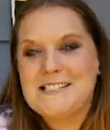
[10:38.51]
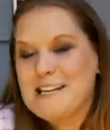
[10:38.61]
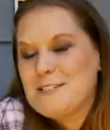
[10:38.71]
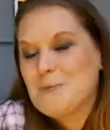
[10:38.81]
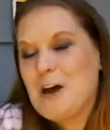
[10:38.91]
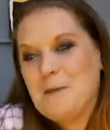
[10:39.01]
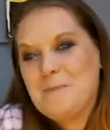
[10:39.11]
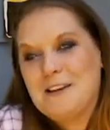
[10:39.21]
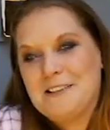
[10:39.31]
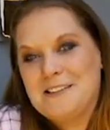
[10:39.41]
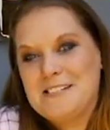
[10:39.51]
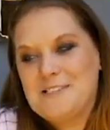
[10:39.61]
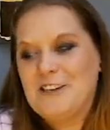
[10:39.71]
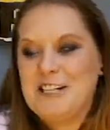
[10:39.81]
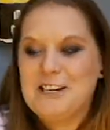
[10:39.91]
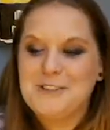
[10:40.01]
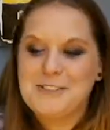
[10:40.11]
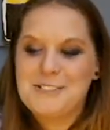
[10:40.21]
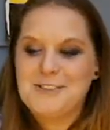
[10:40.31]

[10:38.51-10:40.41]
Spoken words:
That's why I'm making these videos,